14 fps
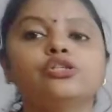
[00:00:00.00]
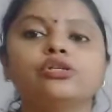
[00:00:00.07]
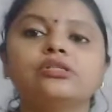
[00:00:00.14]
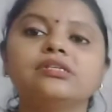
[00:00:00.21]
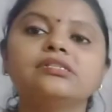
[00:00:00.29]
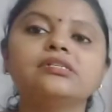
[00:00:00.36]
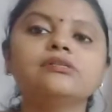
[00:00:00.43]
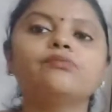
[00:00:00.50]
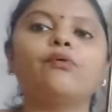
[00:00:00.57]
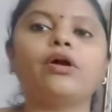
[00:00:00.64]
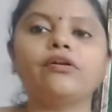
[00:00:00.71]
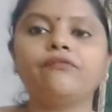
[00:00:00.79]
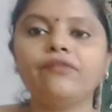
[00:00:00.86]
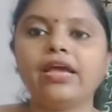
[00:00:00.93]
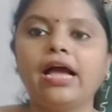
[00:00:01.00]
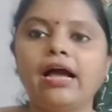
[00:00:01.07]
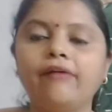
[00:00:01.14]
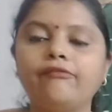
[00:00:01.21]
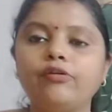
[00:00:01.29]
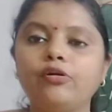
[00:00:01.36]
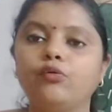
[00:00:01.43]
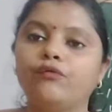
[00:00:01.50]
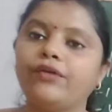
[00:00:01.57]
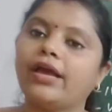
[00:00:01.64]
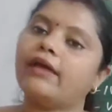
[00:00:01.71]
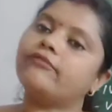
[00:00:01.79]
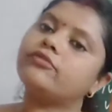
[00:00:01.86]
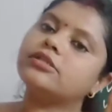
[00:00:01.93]
So this is what we have to do. We
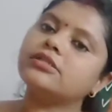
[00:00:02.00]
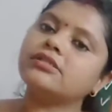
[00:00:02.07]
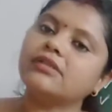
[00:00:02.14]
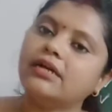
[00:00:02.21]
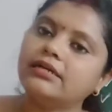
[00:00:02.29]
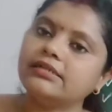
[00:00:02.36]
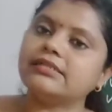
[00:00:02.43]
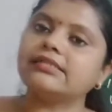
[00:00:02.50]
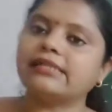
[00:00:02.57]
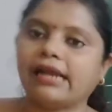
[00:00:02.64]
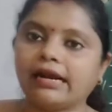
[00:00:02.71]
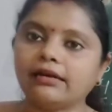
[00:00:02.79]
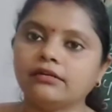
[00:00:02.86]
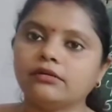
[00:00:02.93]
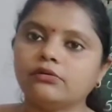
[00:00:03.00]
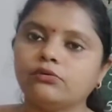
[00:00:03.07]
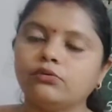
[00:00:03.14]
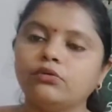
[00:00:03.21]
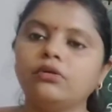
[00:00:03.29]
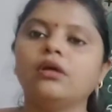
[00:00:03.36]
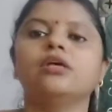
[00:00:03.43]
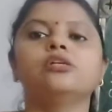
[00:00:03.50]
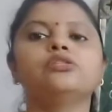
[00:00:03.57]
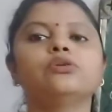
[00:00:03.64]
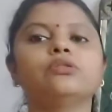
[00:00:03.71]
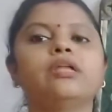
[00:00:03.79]
have to just understand the rule so